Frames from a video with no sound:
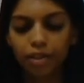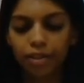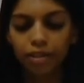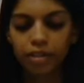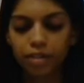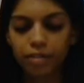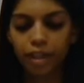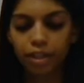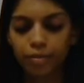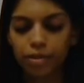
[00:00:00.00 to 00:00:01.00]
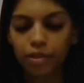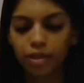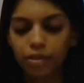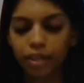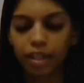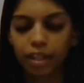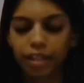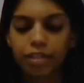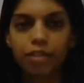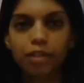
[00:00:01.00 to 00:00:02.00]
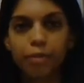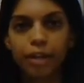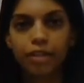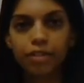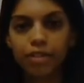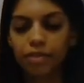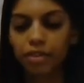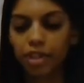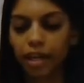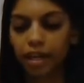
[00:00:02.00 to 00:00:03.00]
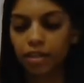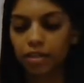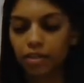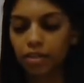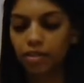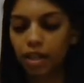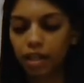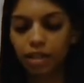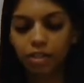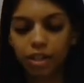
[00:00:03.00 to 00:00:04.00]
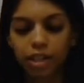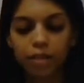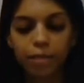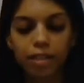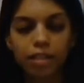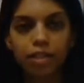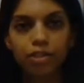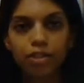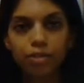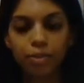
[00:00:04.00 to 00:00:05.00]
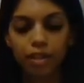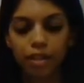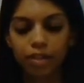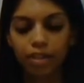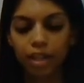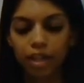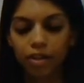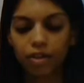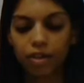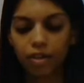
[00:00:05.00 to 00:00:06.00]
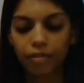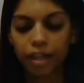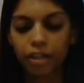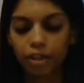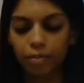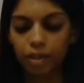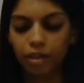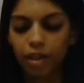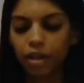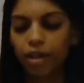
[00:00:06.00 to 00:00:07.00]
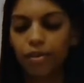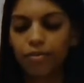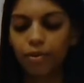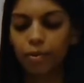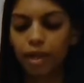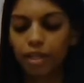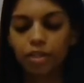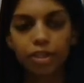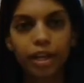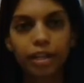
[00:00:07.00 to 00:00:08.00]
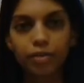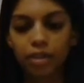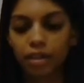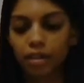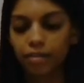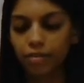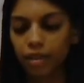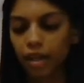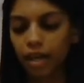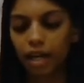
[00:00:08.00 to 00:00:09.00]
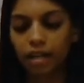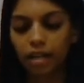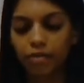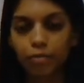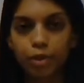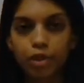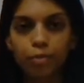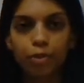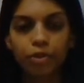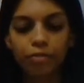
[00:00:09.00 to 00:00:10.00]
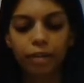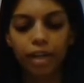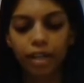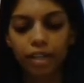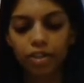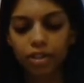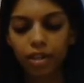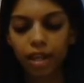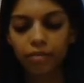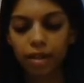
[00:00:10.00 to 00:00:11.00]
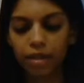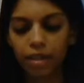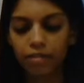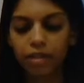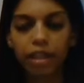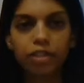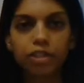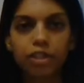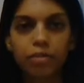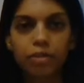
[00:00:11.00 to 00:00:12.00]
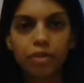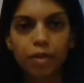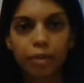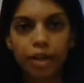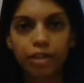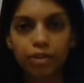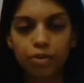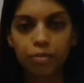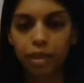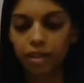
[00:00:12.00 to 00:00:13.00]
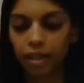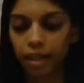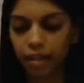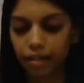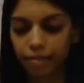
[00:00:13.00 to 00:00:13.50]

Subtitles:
Through these arrangements, the law encourages the parents of the child to look at the child's best interests when agreeing on an arrangement for where the child will live, how they will be supported financially, and what their relationships with their parents will be like.